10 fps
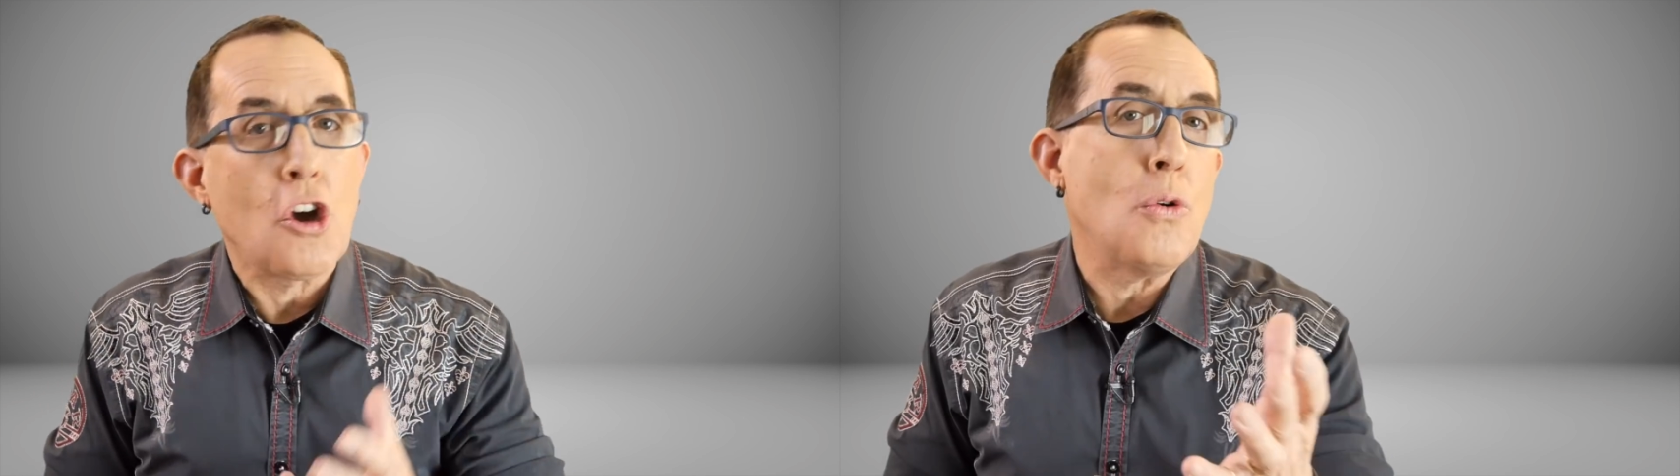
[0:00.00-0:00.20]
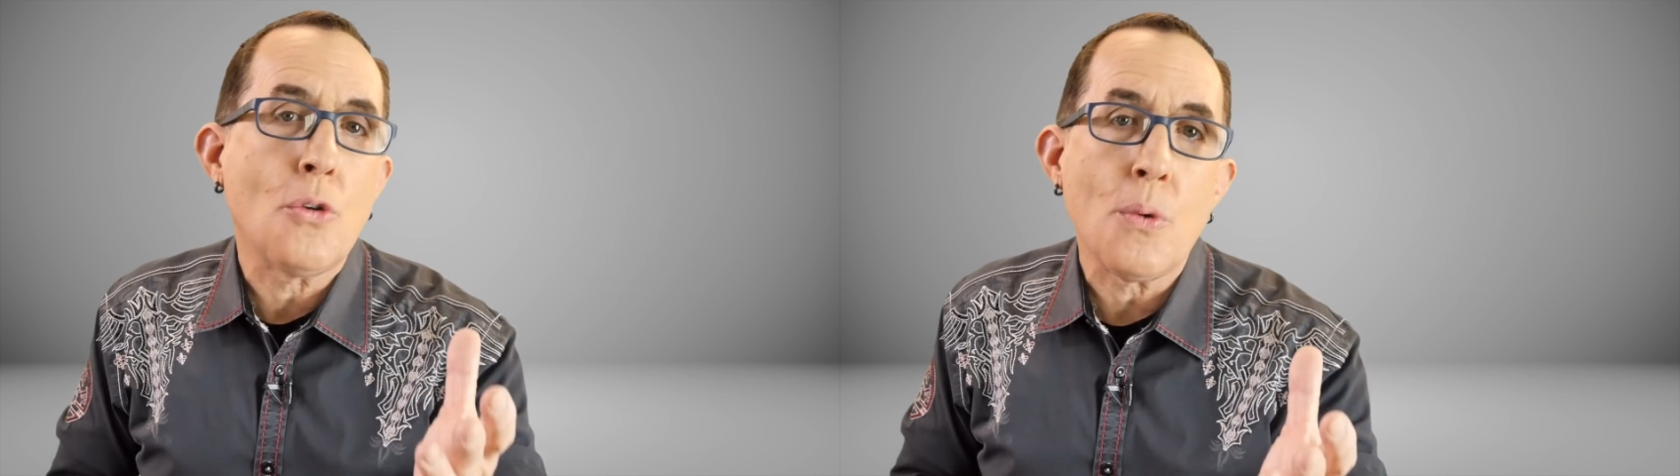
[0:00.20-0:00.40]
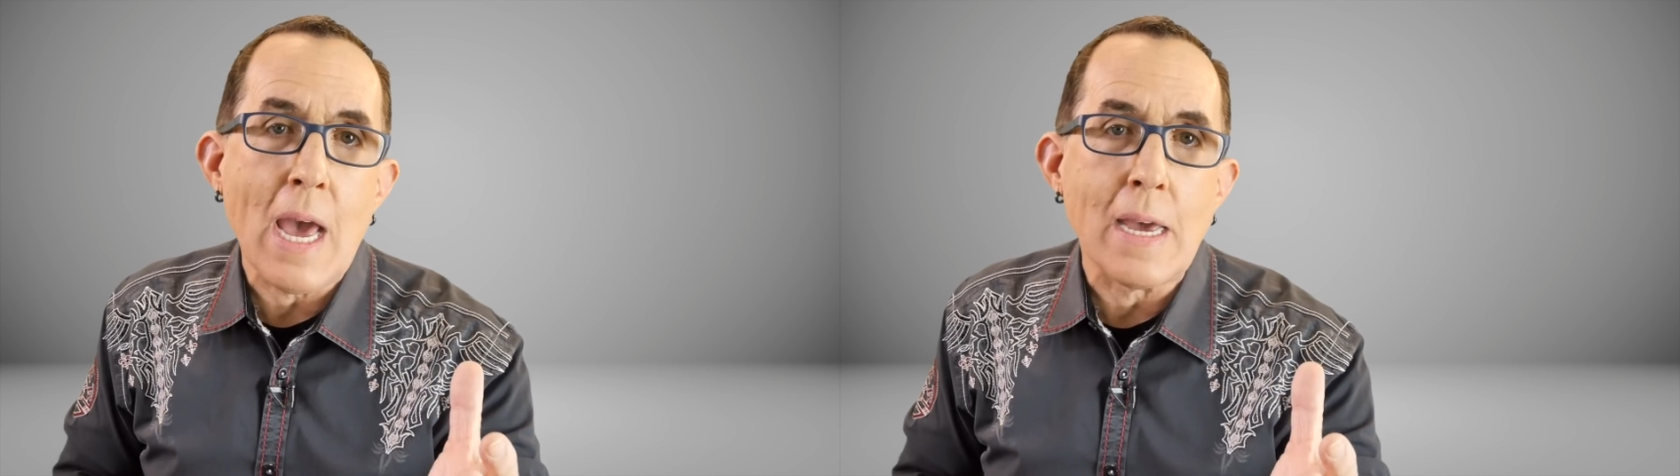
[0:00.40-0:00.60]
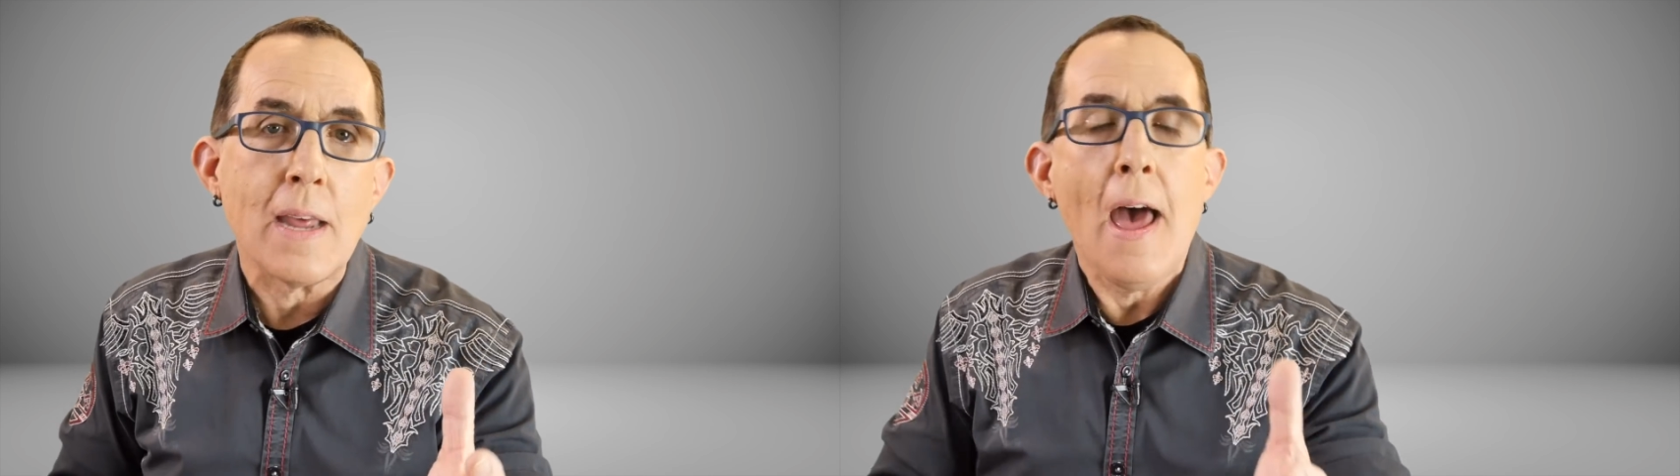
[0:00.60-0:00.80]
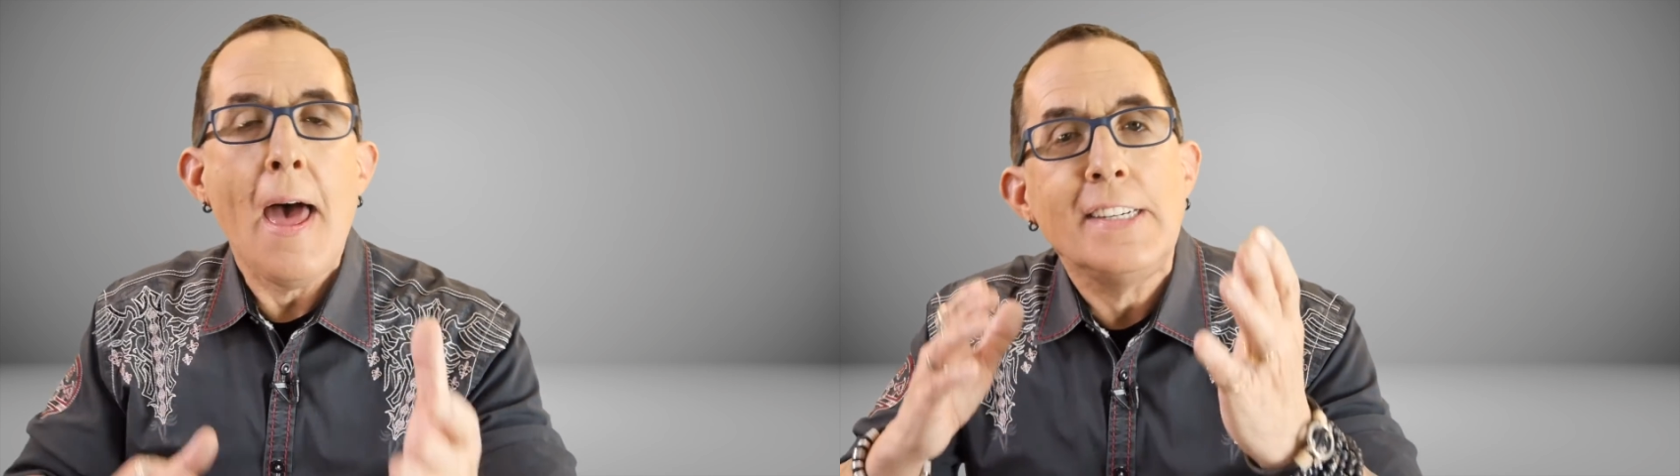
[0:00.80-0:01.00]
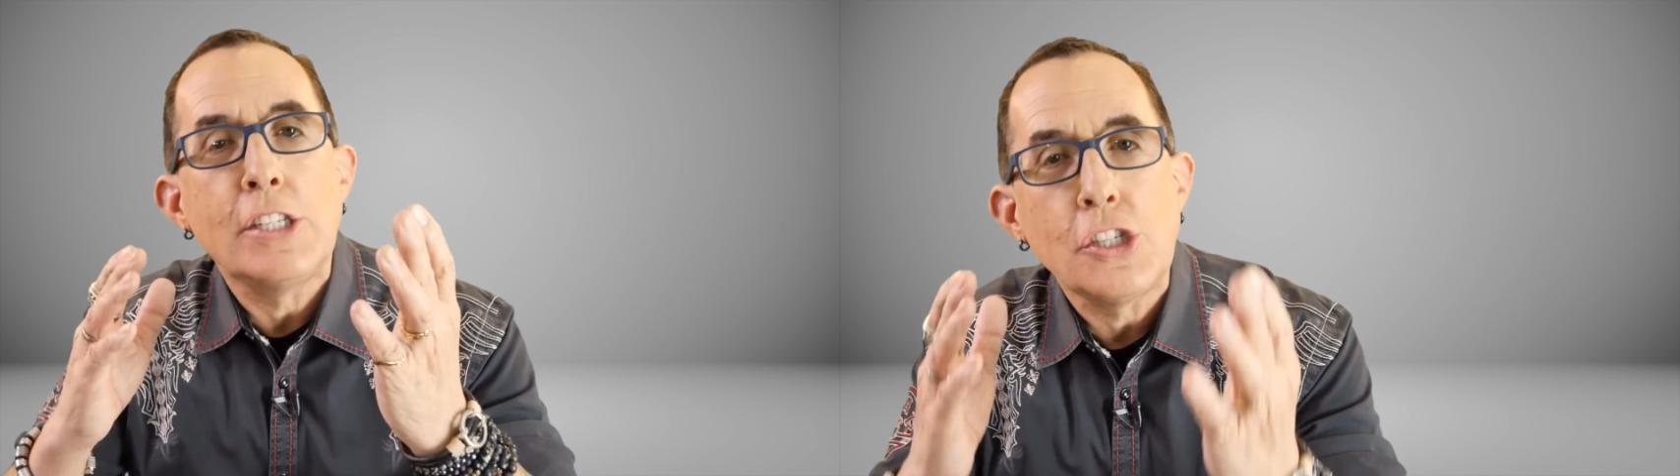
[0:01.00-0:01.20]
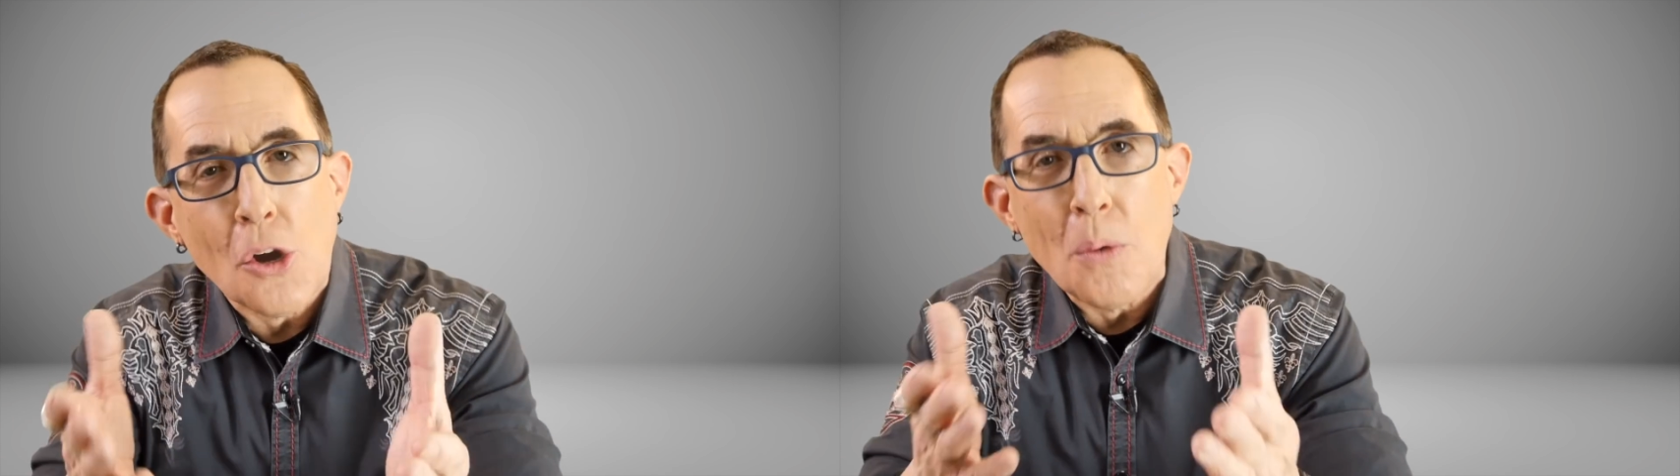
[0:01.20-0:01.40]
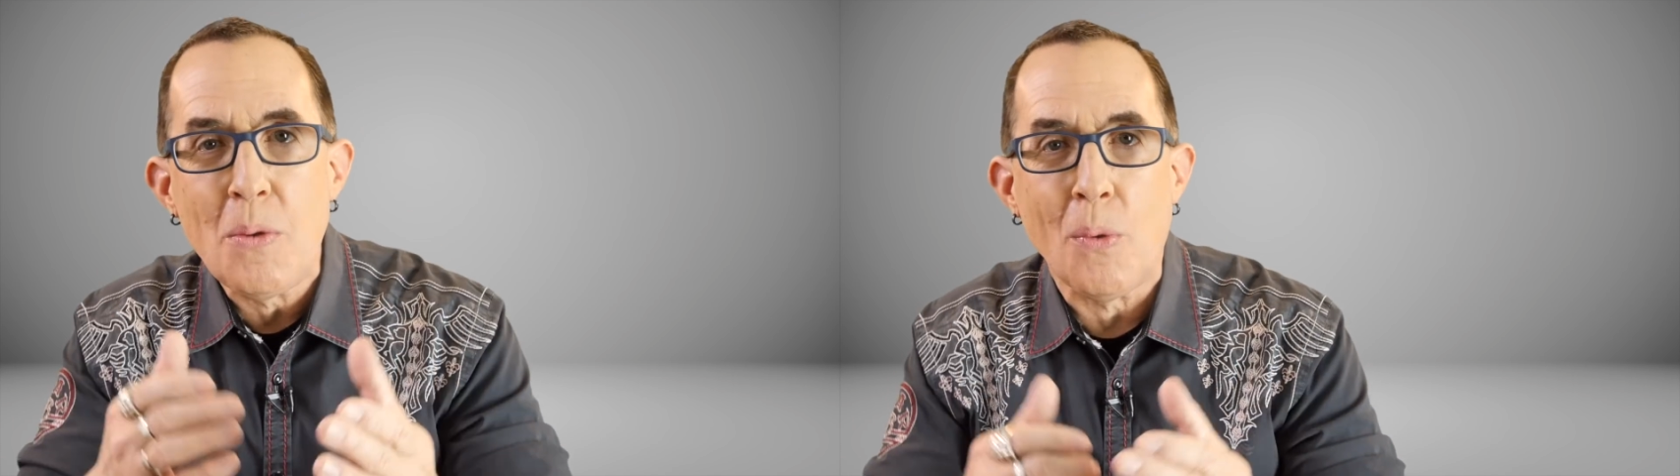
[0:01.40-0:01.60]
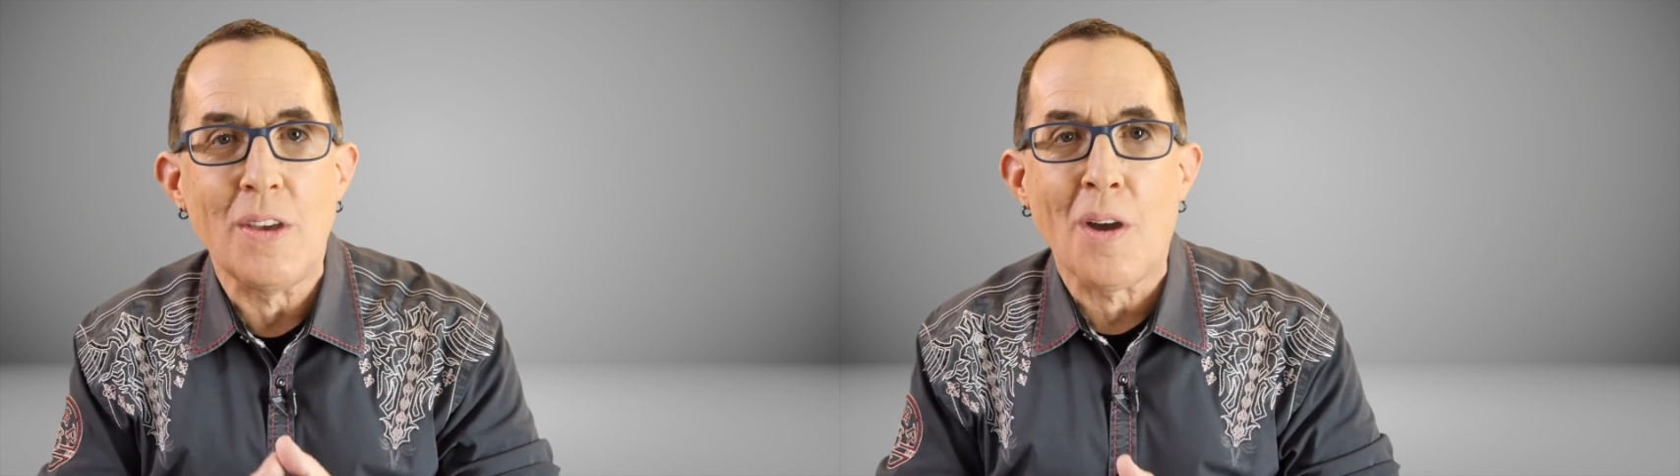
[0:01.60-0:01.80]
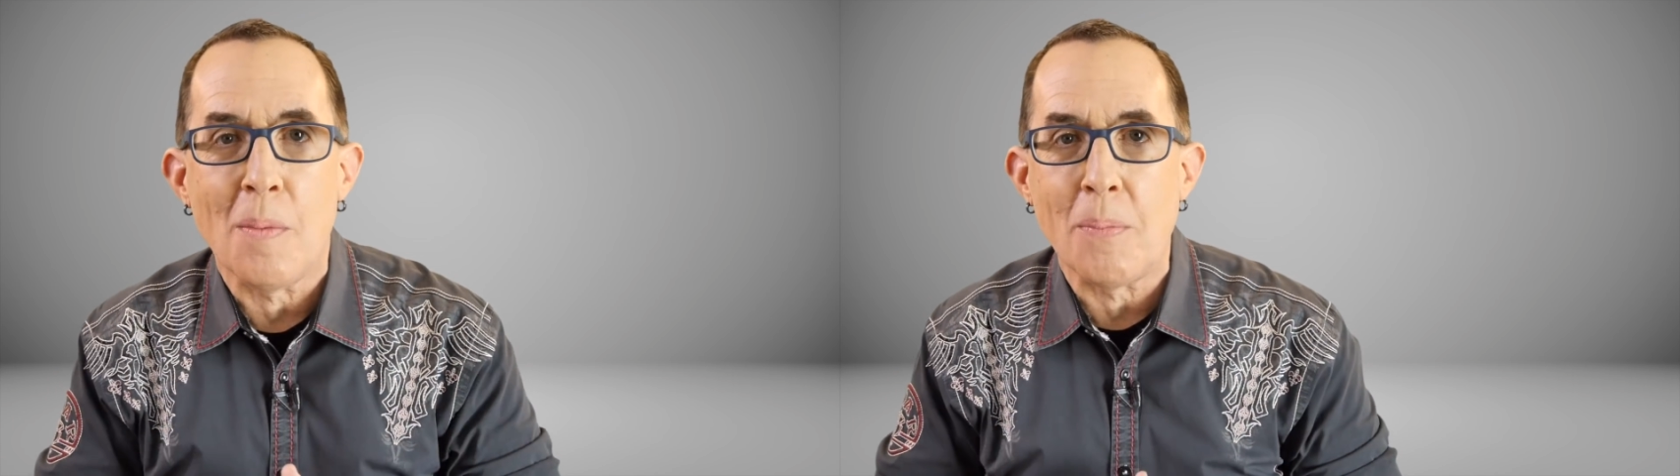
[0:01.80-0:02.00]
Go create, and show me what
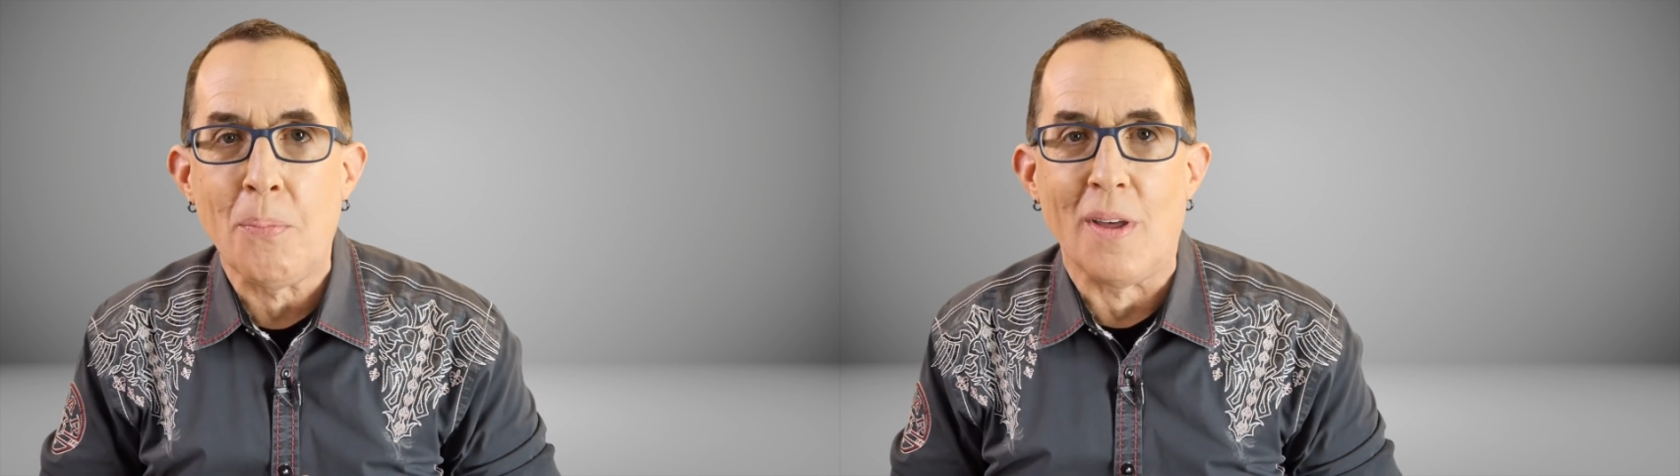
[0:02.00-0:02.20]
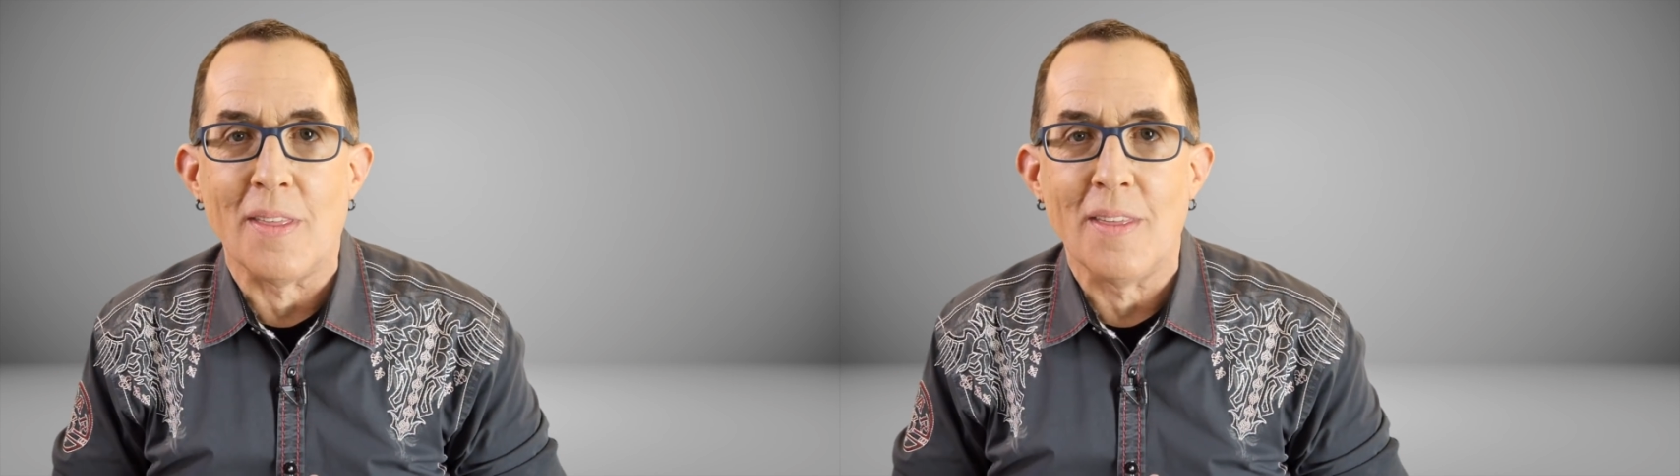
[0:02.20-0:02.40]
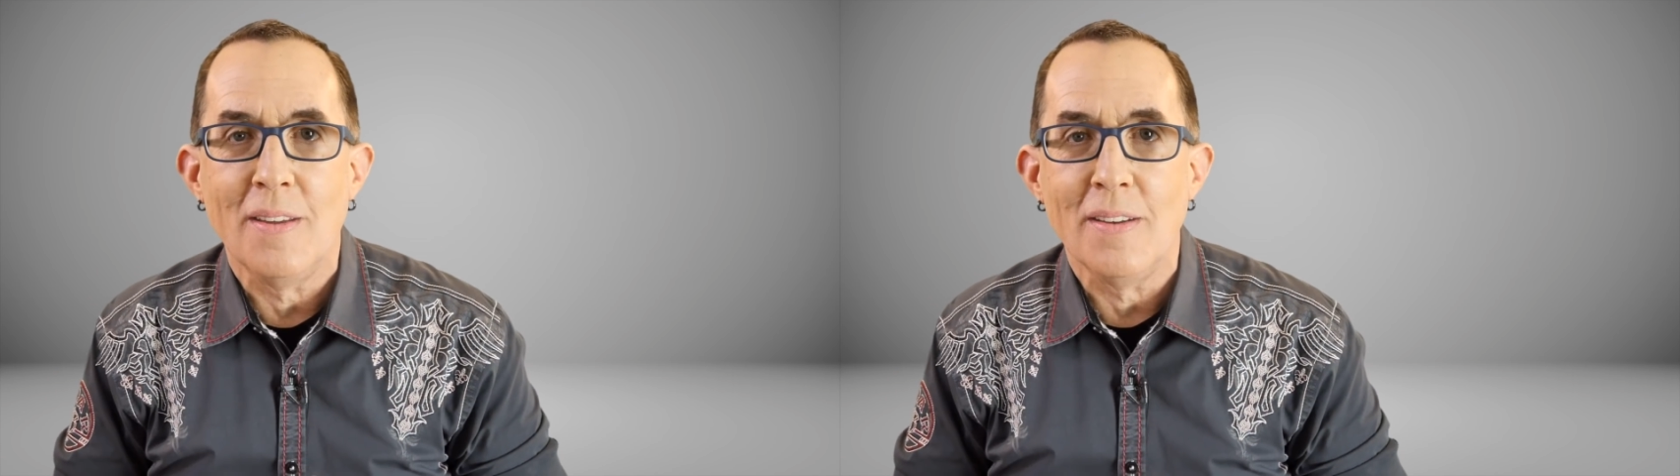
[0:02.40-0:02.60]
you come up with.